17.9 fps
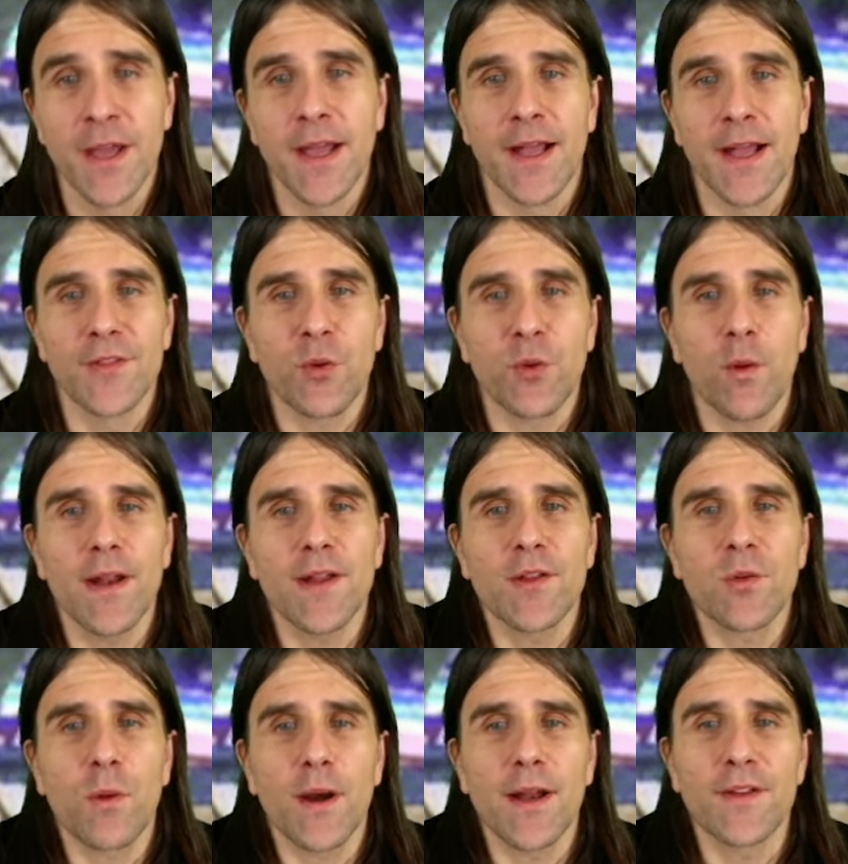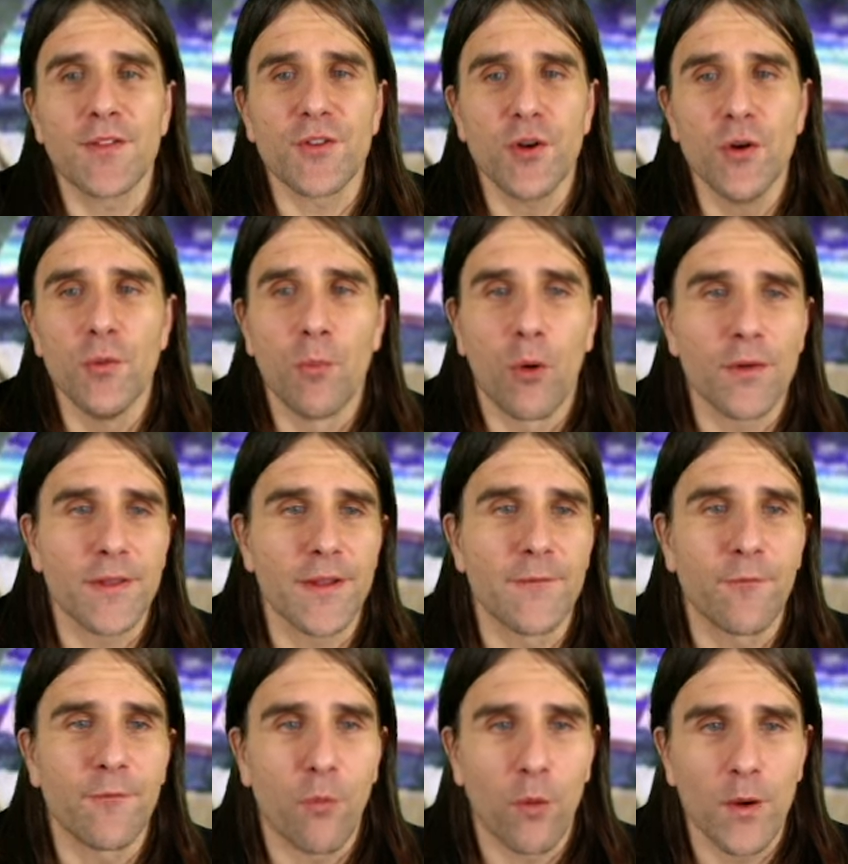In 2022, more
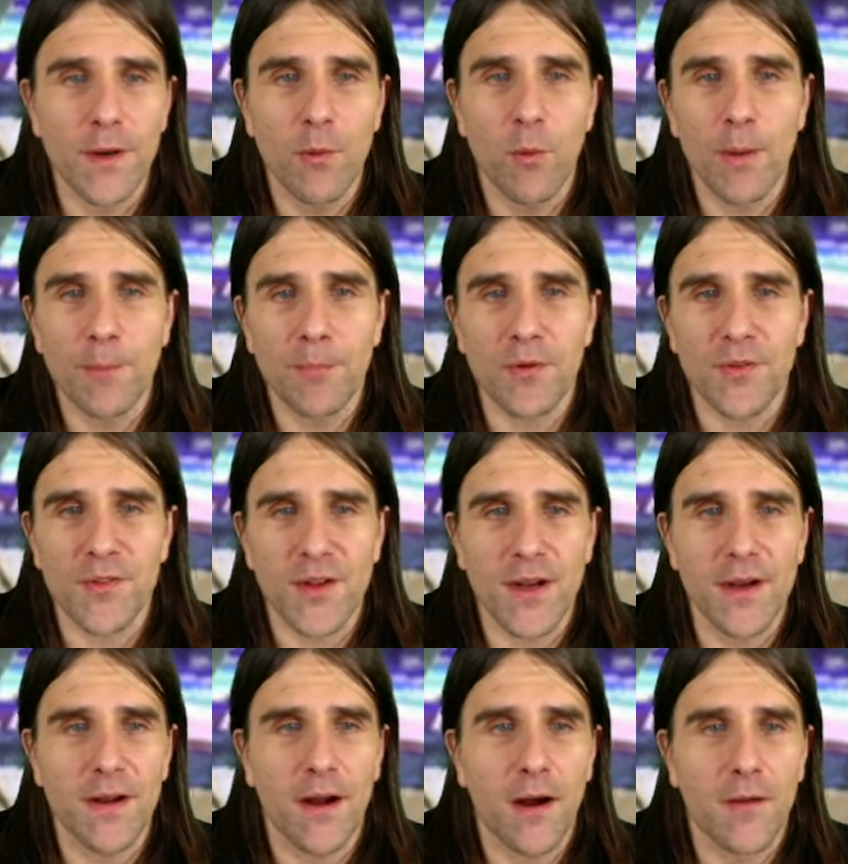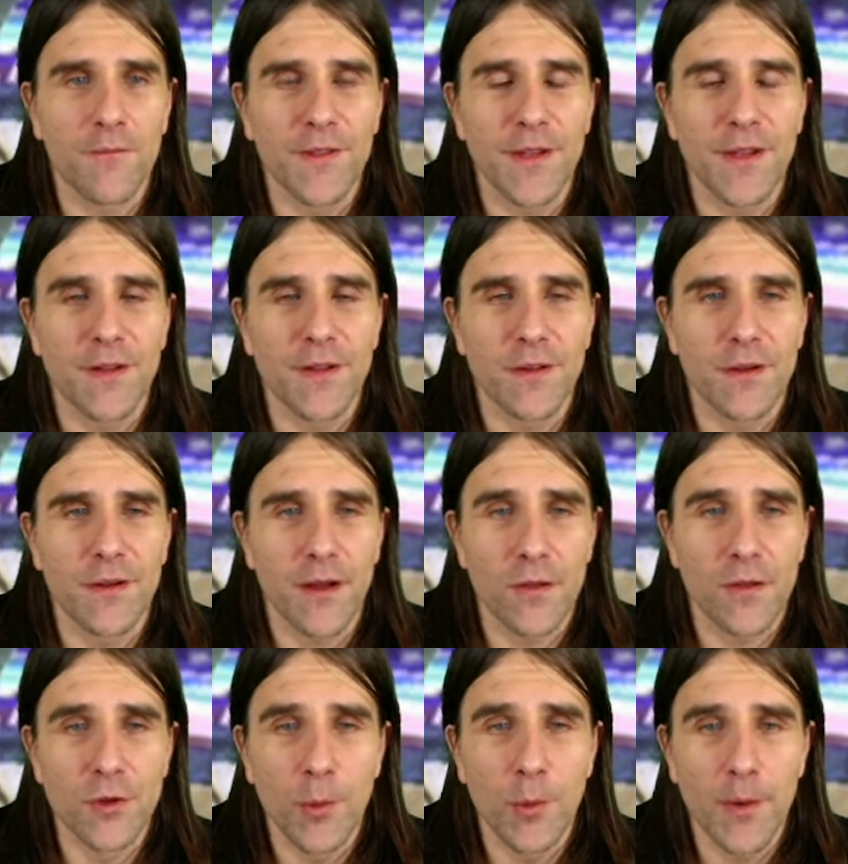than 41% of the uh,
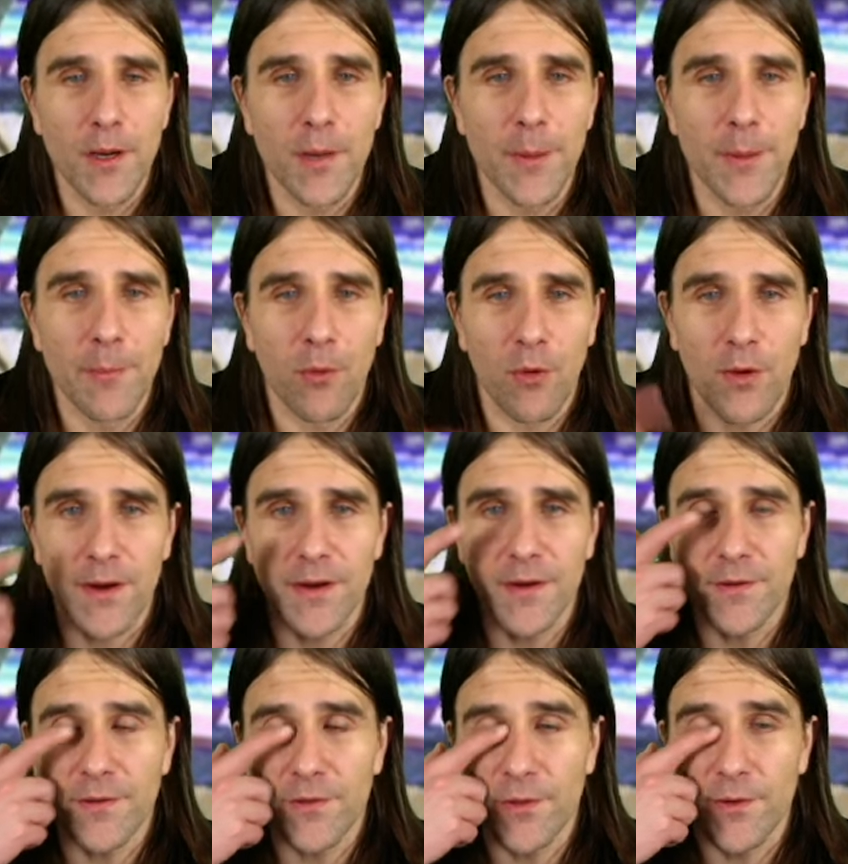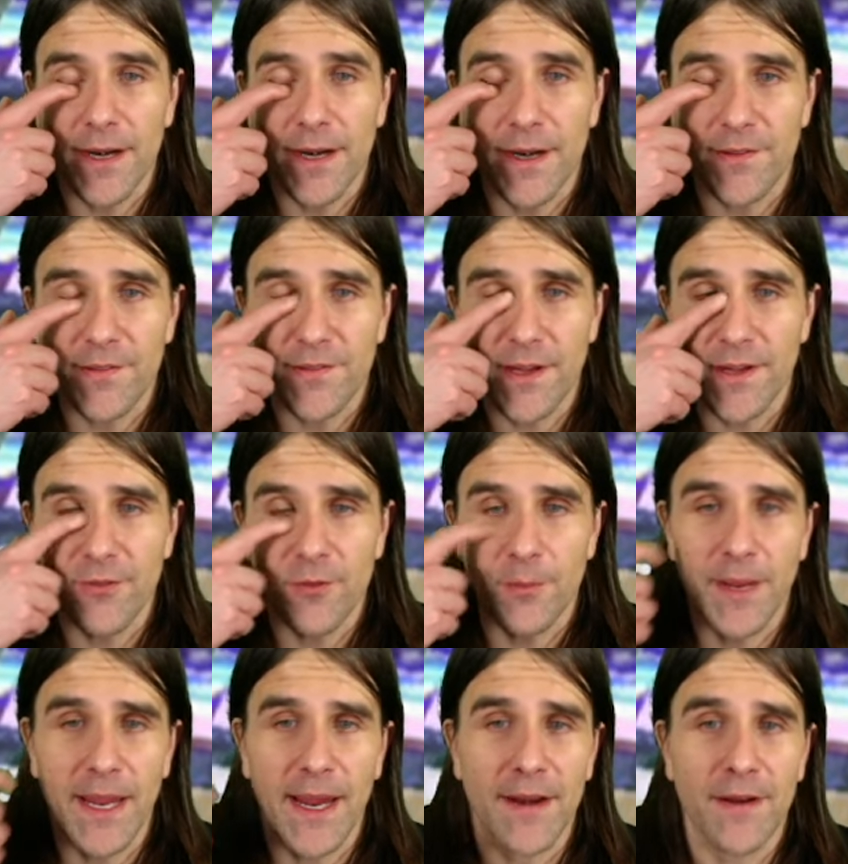aluminum imported into the United States
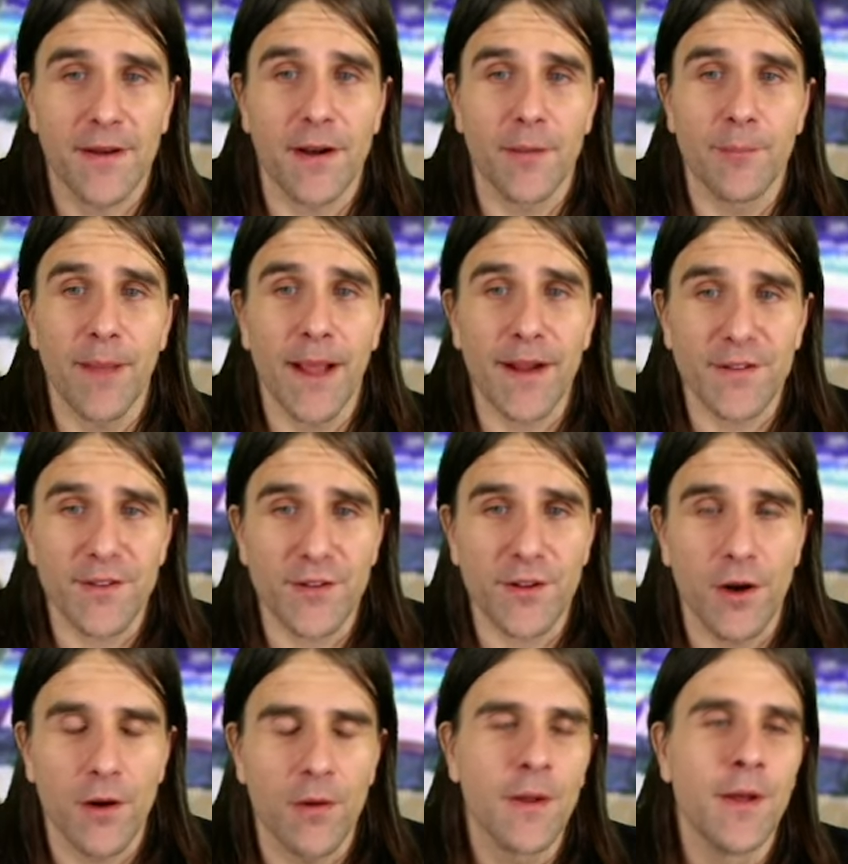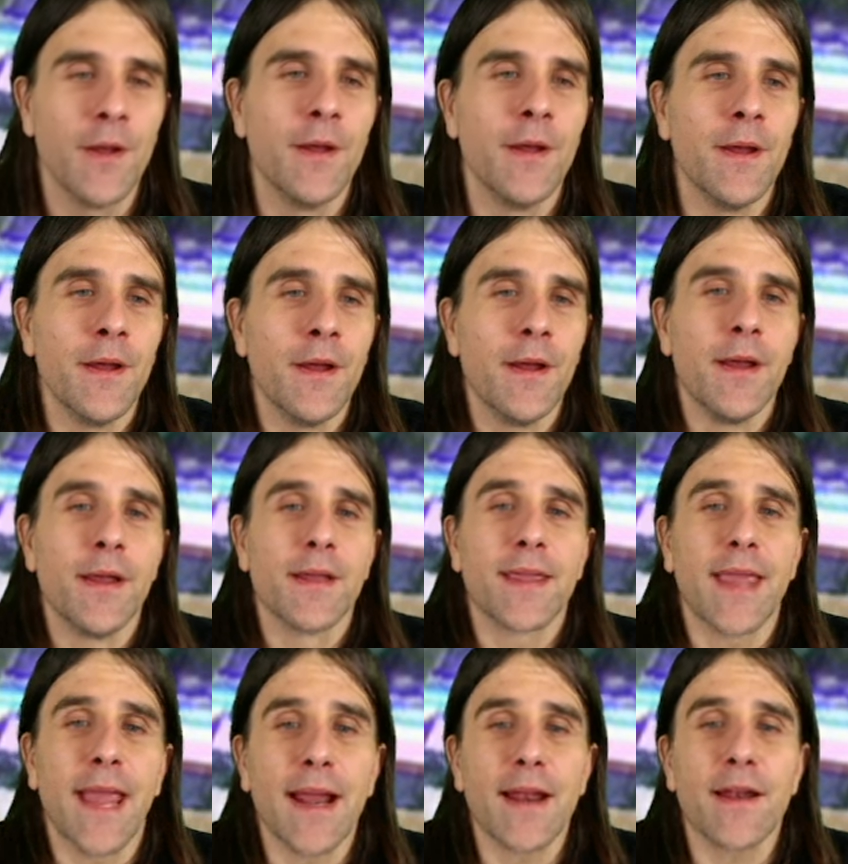from Canada and Mexico,
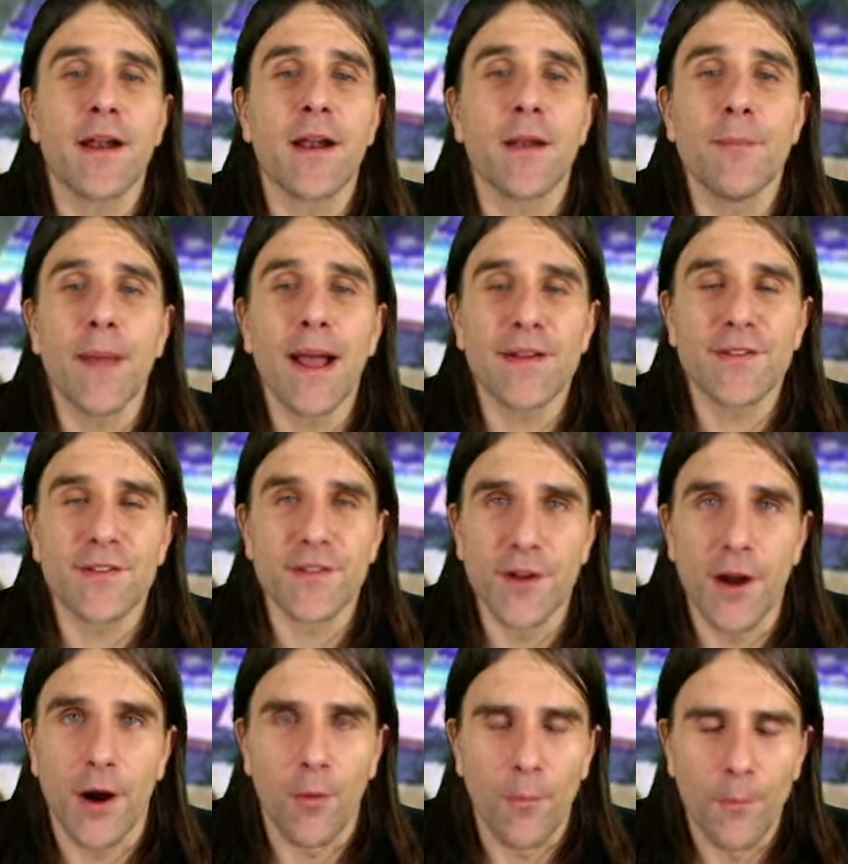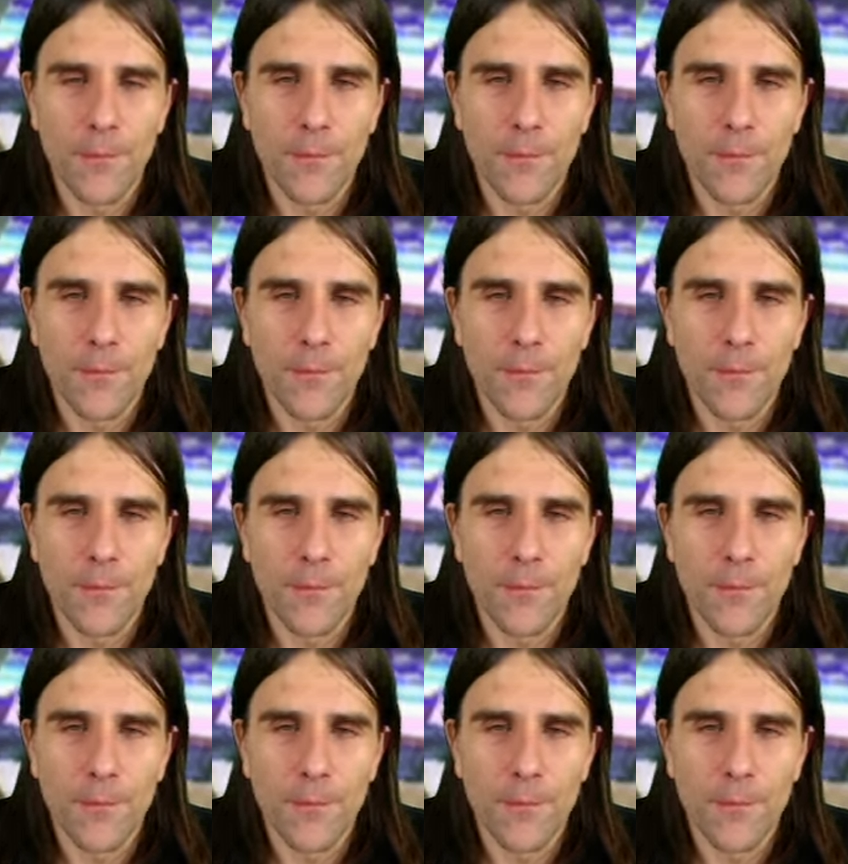Canada and Mexico,